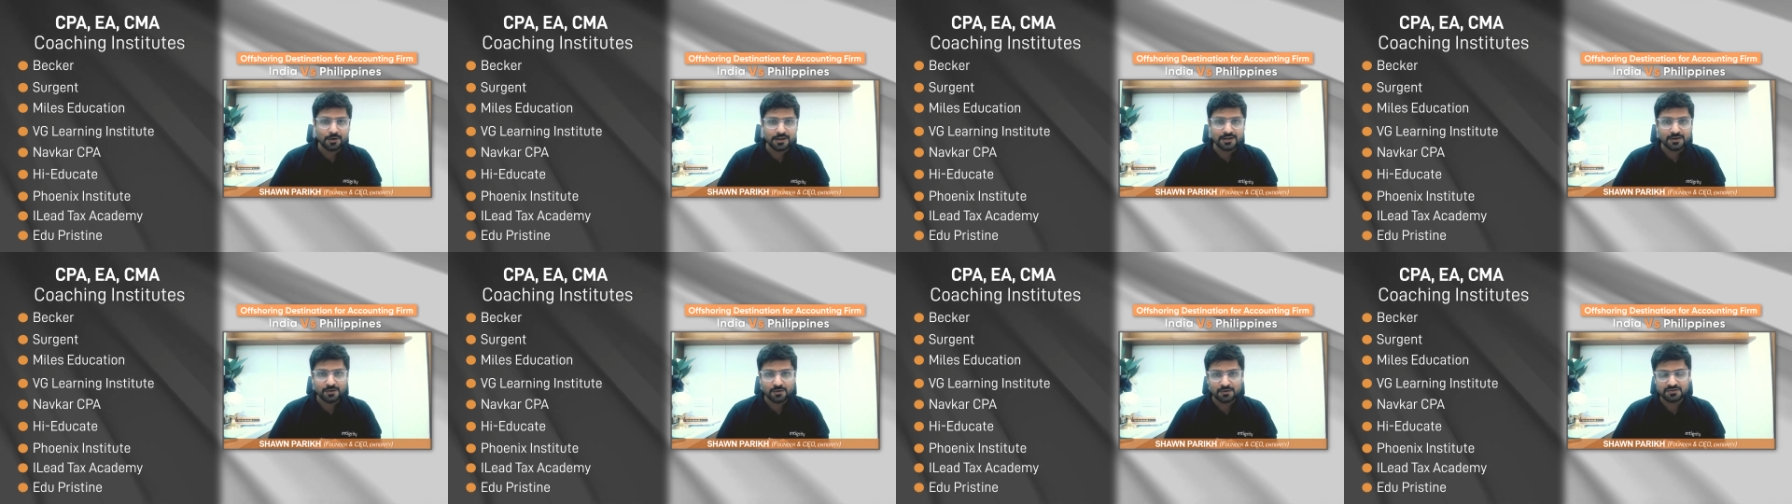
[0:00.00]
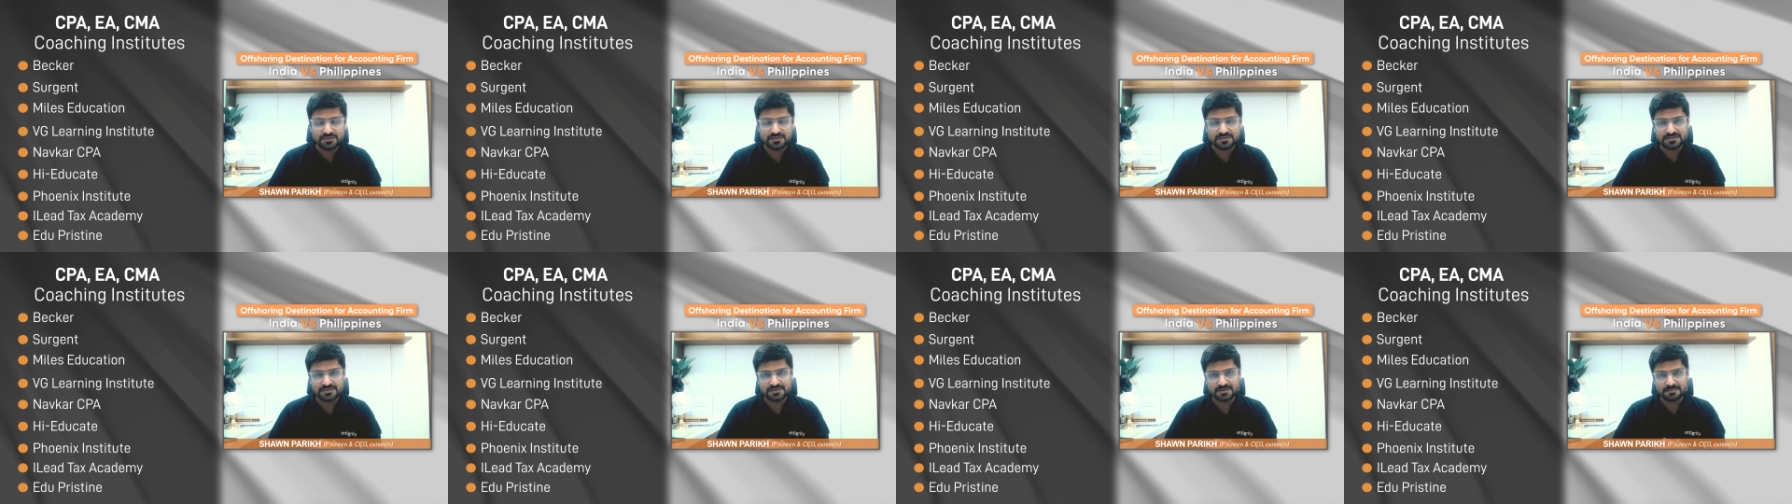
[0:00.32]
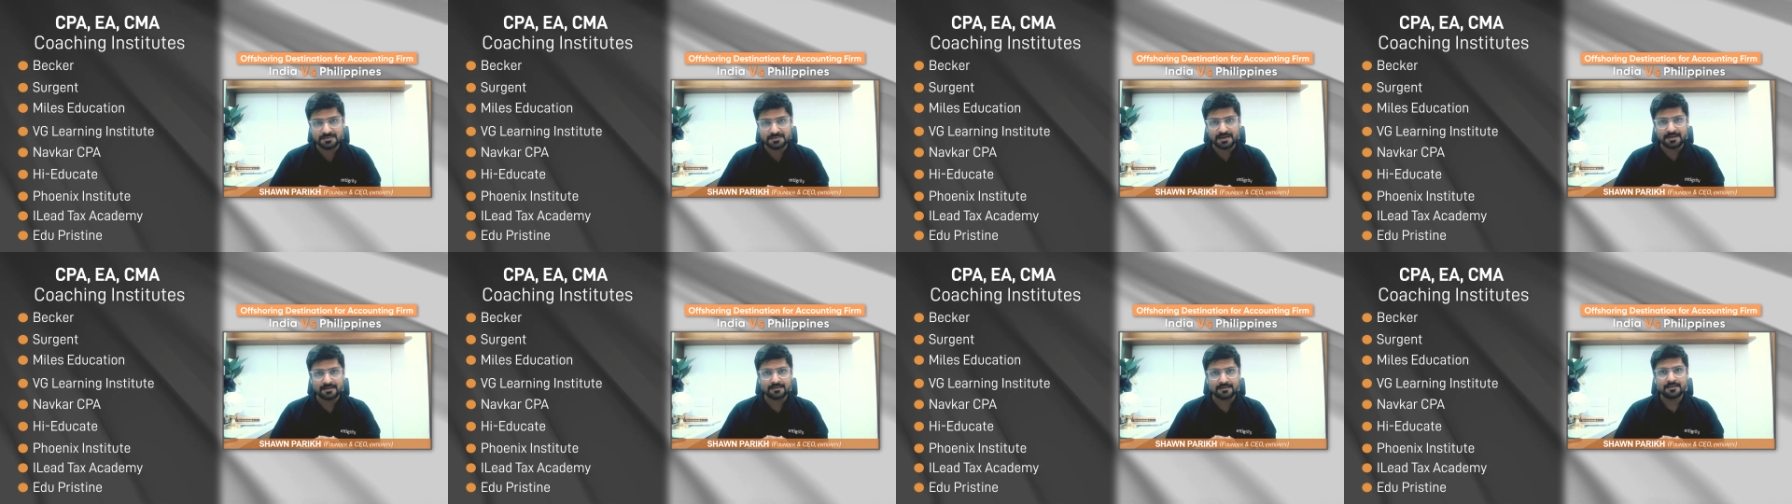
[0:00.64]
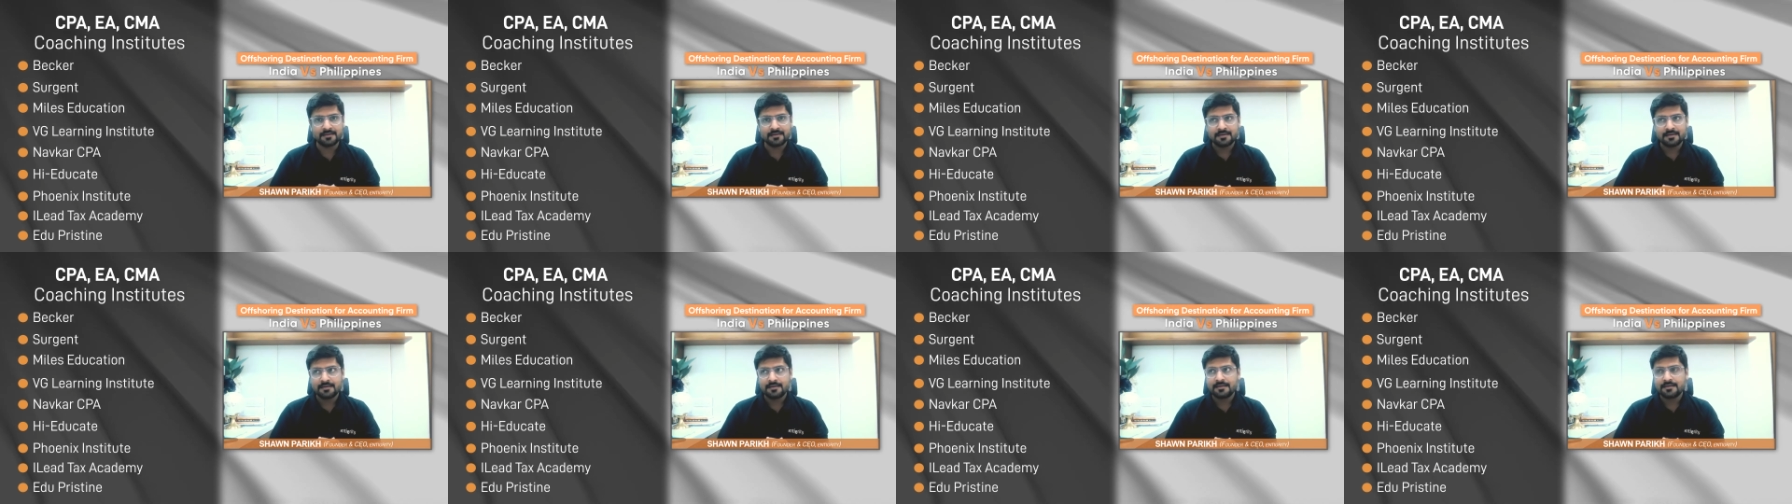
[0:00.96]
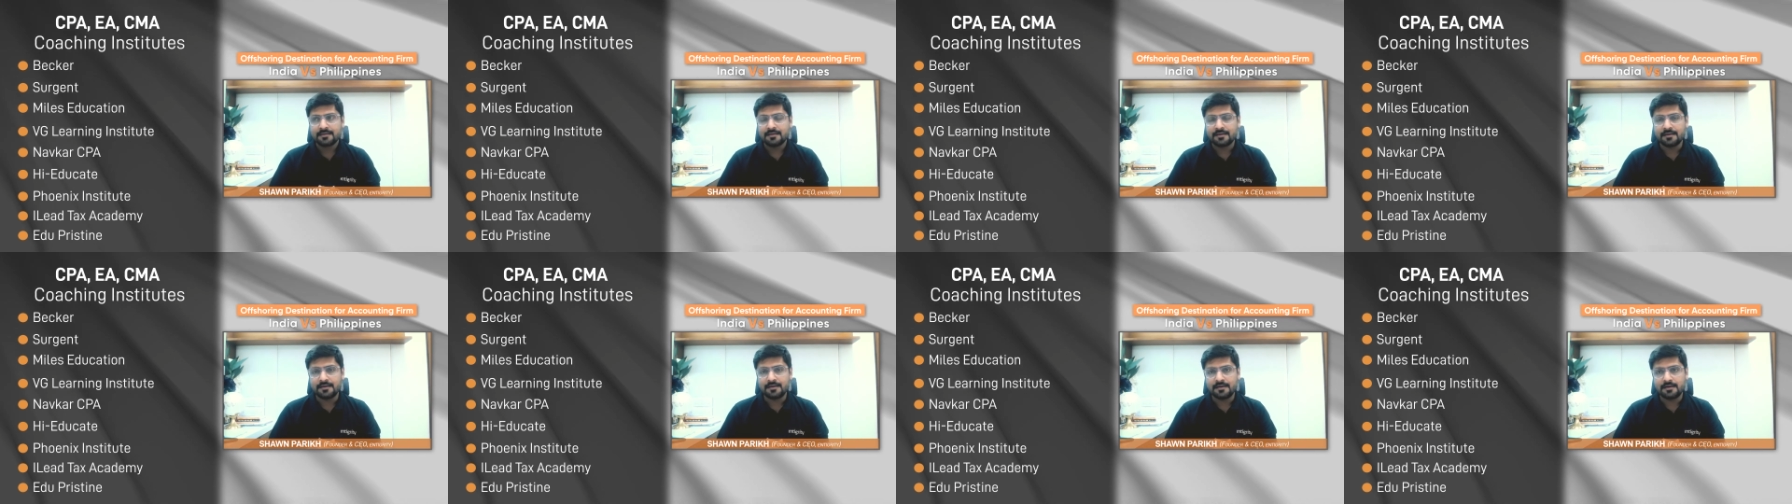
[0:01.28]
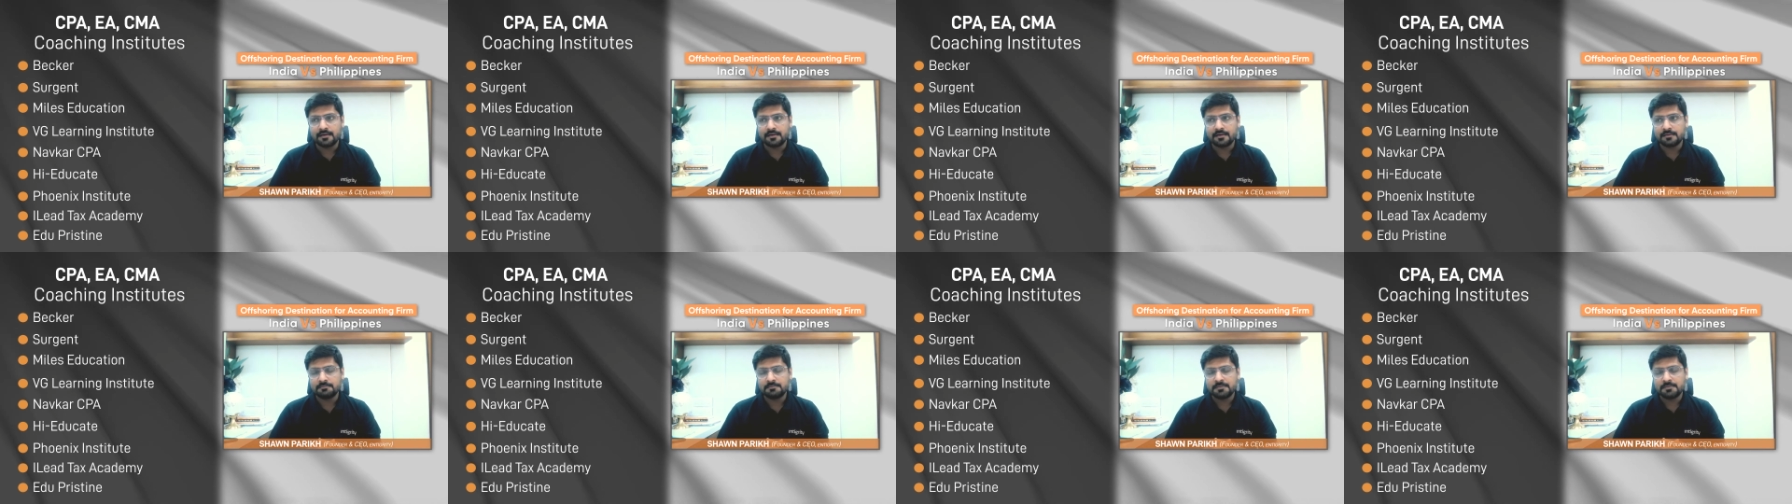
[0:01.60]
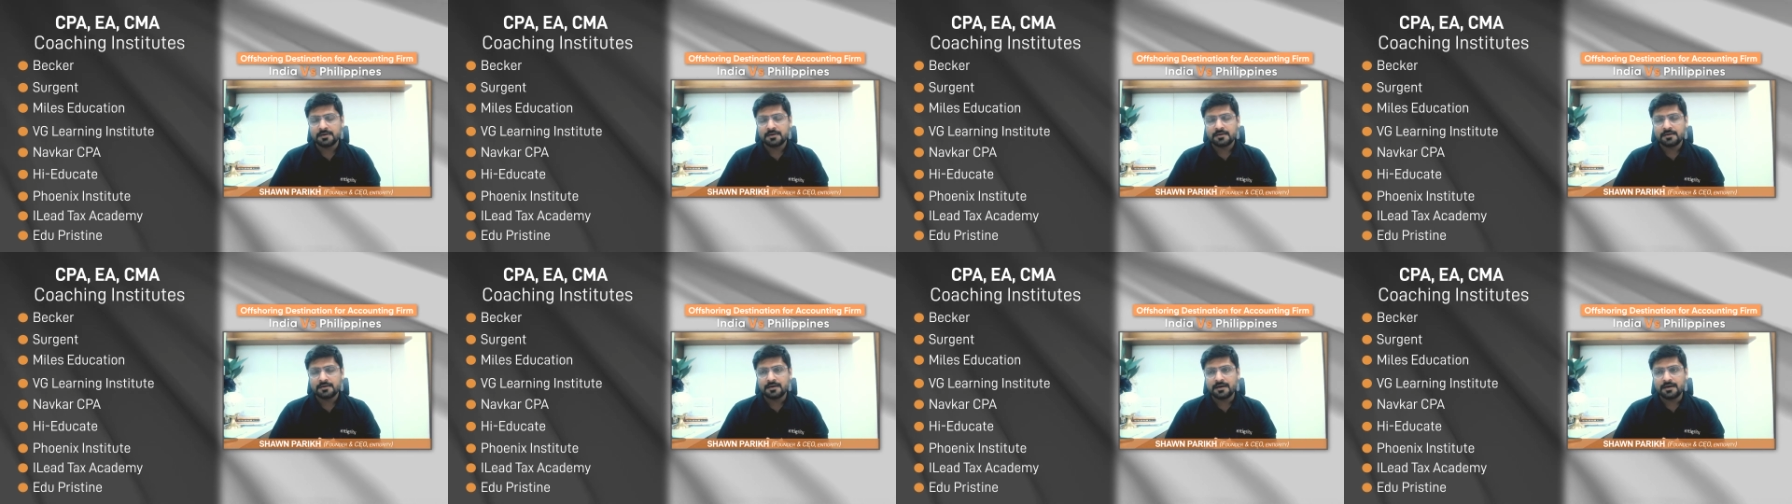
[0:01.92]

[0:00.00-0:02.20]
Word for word: ecosystem and um,